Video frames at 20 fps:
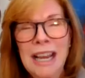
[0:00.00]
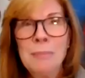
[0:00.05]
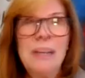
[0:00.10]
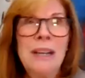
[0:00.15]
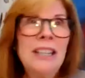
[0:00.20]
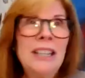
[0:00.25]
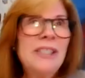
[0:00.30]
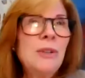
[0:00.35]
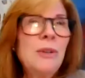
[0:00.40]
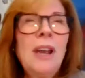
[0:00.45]

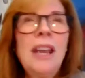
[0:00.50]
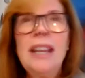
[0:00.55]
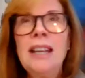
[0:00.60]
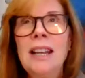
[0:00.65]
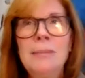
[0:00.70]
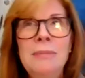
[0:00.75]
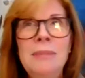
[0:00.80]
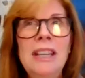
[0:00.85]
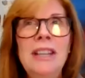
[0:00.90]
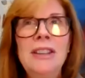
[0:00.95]
But it's so great.
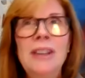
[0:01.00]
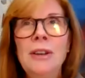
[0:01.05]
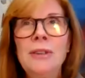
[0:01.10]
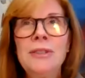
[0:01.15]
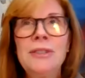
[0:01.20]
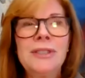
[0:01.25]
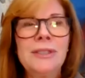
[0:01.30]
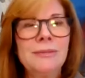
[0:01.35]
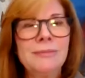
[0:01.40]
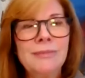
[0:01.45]
I mean,
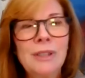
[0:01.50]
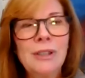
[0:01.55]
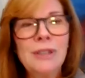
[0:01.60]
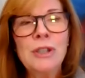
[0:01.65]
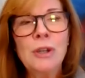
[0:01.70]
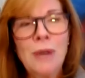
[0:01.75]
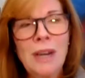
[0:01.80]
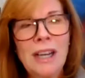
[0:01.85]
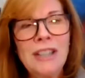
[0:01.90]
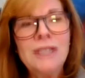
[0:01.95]
those those
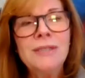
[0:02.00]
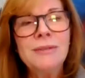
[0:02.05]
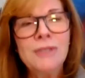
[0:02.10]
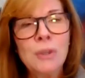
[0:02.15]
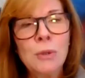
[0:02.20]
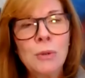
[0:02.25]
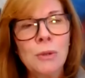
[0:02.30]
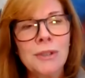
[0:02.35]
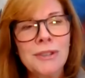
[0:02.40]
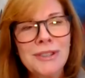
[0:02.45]
are great
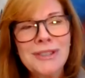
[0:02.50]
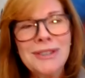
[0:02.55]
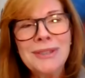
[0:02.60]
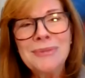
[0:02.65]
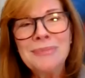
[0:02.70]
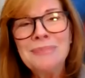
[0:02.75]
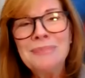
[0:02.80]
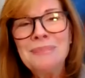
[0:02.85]
tools